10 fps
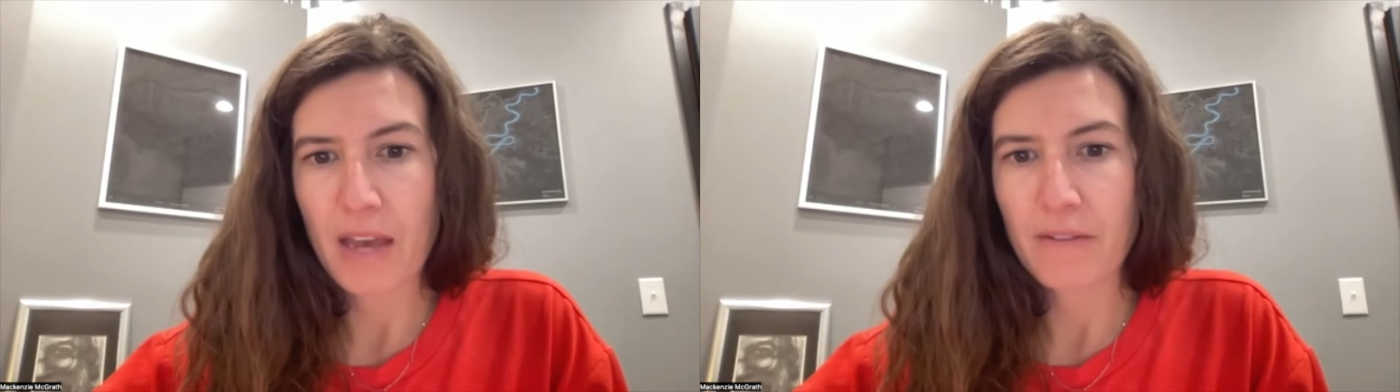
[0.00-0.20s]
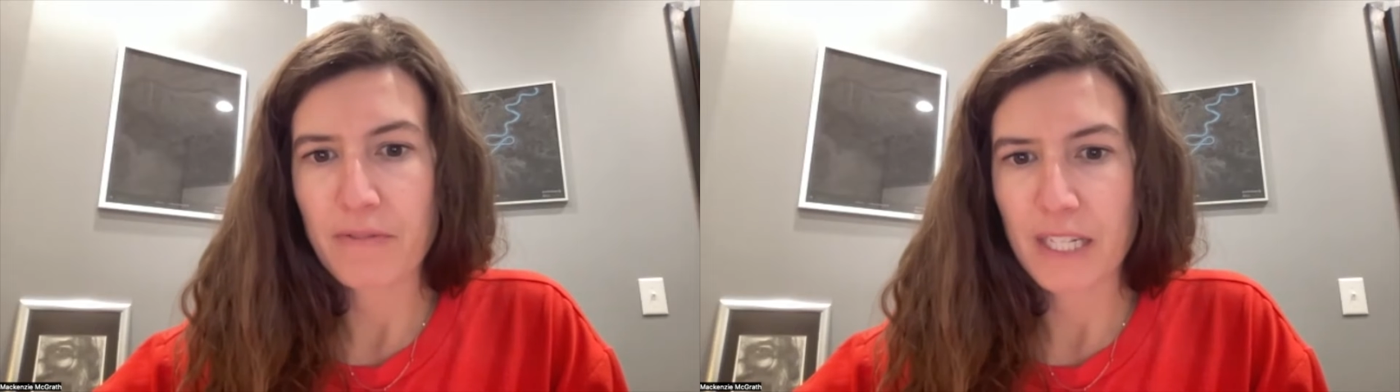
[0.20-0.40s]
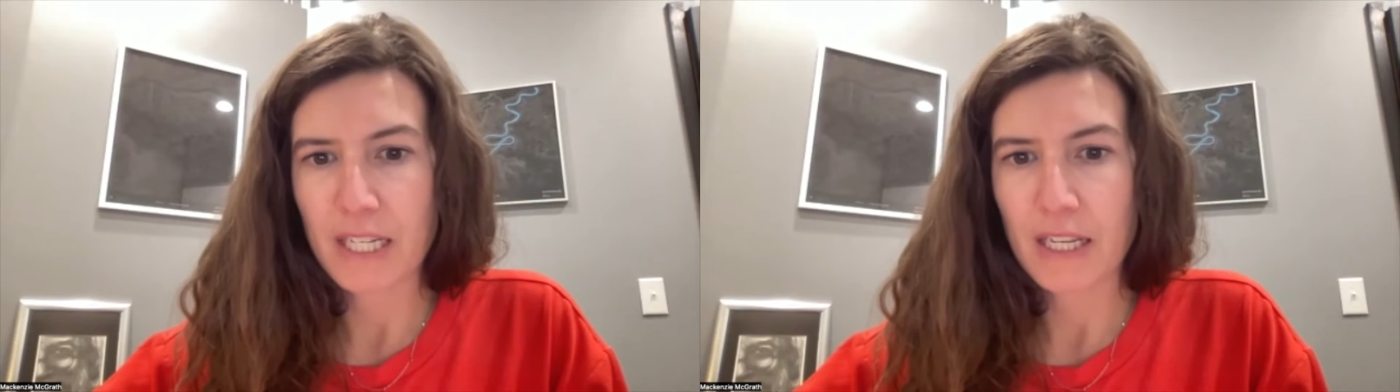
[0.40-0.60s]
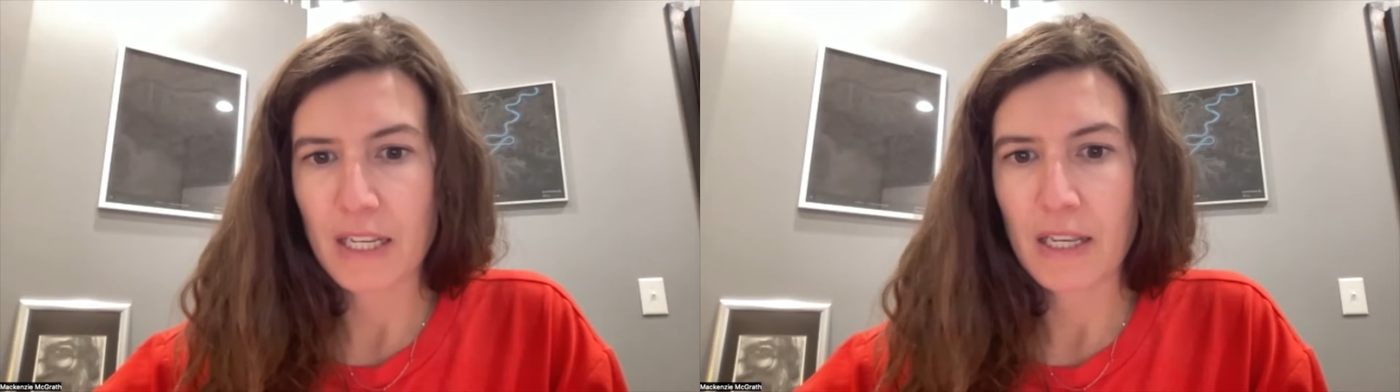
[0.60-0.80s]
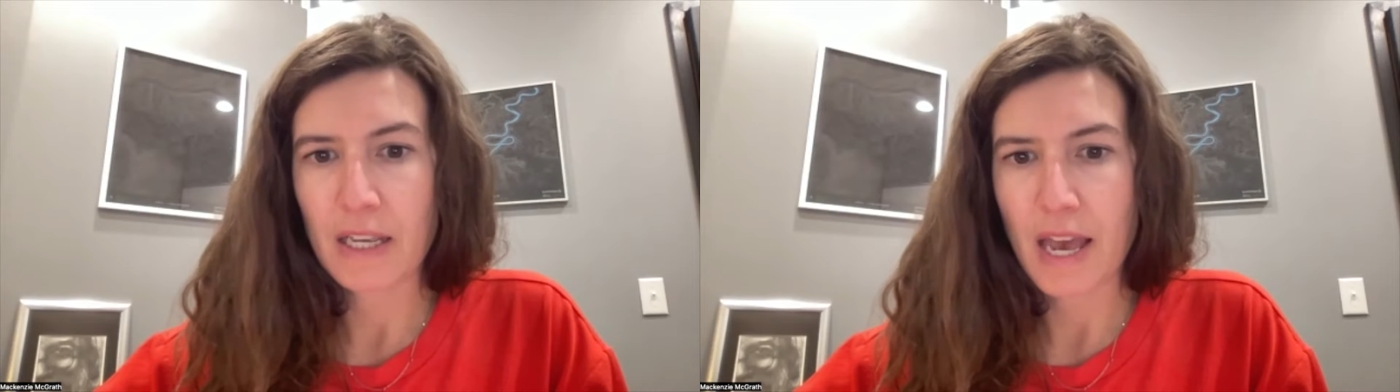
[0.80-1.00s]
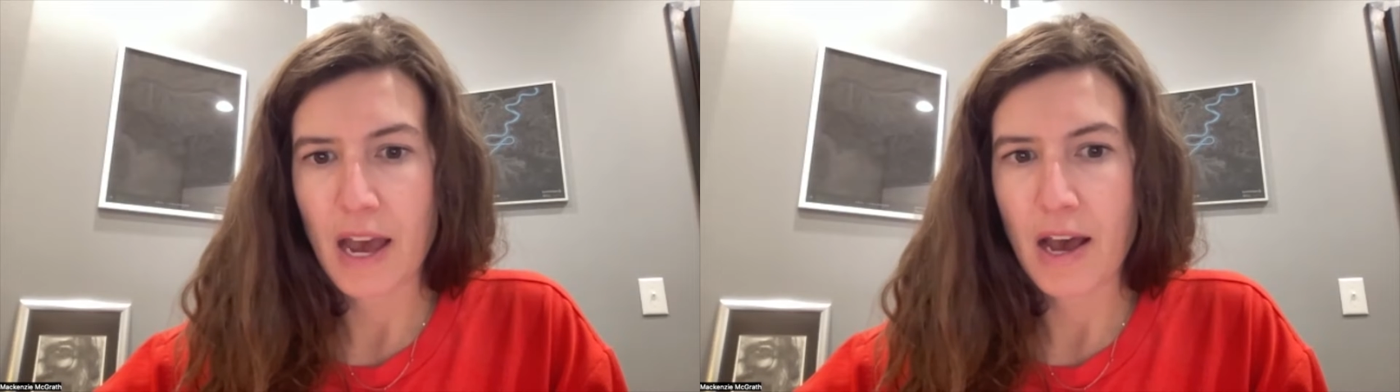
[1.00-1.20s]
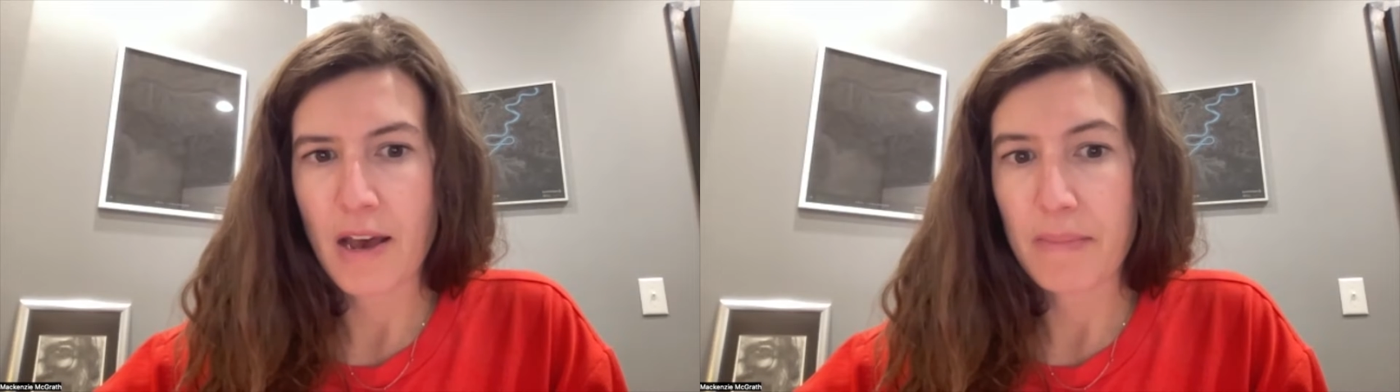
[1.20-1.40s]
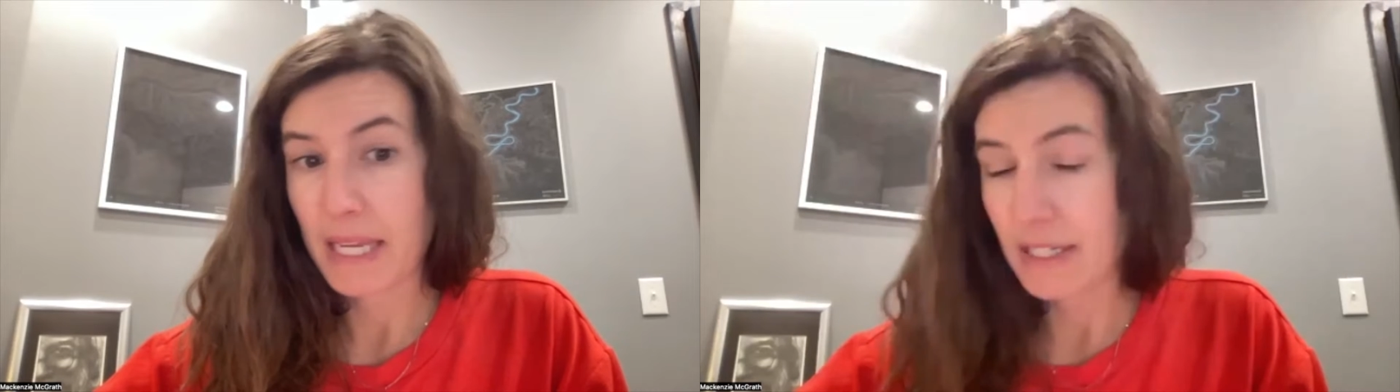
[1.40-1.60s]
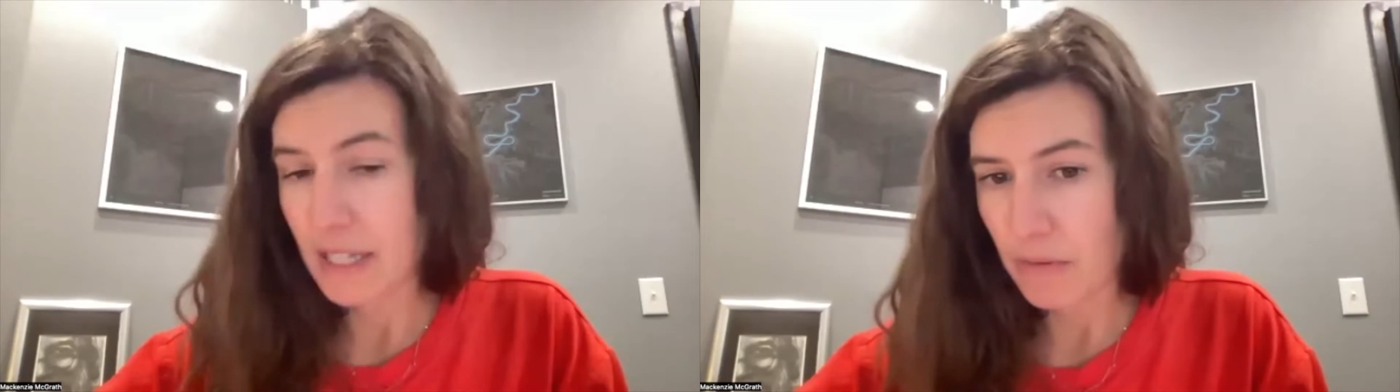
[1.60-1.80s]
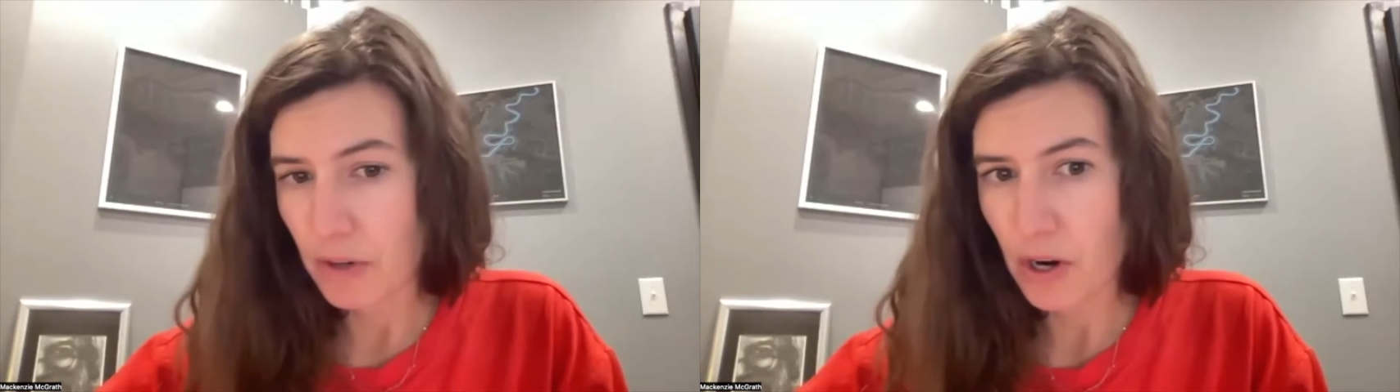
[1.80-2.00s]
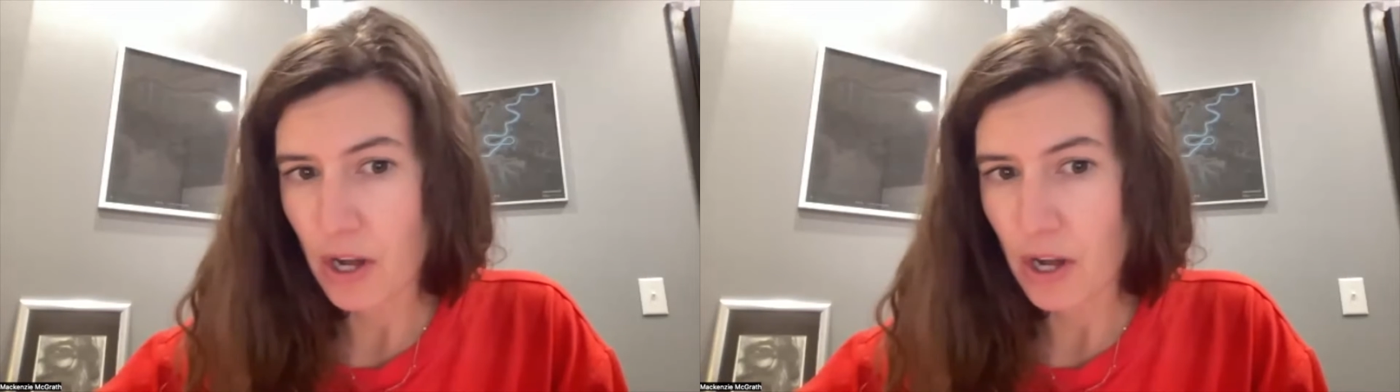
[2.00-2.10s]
FD in Denver,